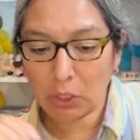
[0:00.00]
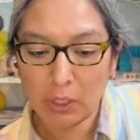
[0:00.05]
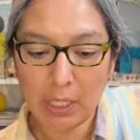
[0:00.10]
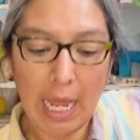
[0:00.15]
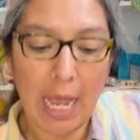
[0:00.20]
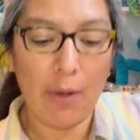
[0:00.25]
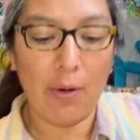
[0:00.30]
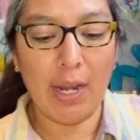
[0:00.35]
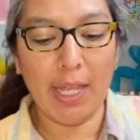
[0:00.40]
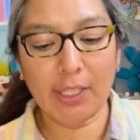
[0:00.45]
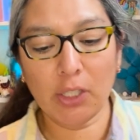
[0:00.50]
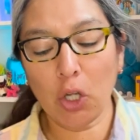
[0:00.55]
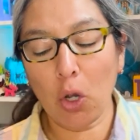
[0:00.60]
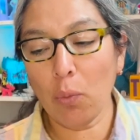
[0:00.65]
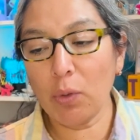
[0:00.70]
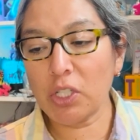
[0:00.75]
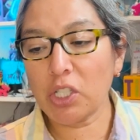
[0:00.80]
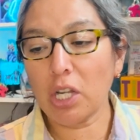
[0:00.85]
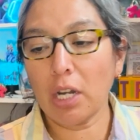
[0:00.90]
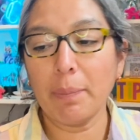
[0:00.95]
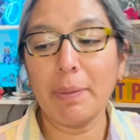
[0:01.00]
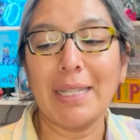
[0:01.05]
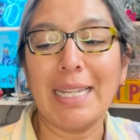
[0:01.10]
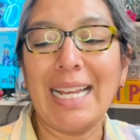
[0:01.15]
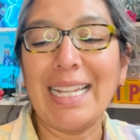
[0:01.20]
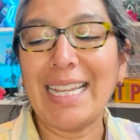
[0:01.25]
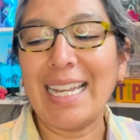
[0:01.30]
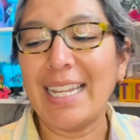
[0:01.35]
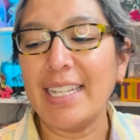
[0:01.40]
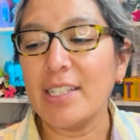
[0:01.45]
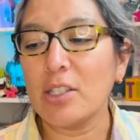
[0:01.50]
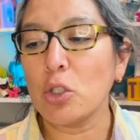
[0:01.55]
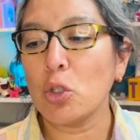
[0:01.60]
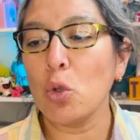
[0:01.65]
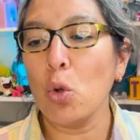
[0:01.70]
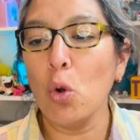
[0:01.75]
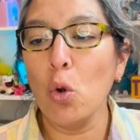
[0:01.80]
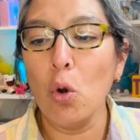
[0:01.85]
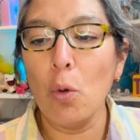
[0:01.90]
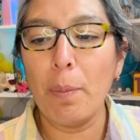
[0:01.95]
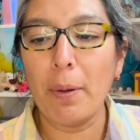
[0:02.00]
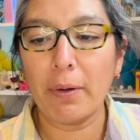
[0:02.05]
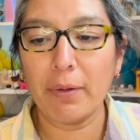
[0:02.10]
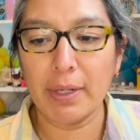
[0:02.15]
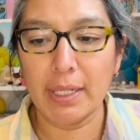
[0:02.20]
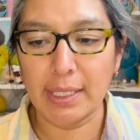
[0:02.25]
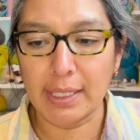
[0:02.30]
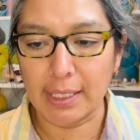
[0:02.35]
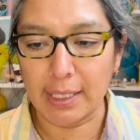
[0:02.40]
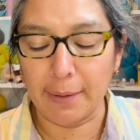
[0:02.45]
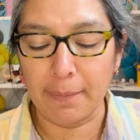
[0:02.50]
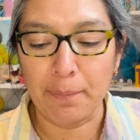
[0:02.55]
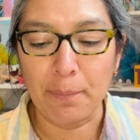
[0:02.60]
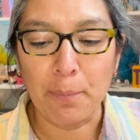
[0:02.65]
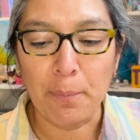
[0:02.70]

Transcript: now, let's go with Sharpie time, that is super easy.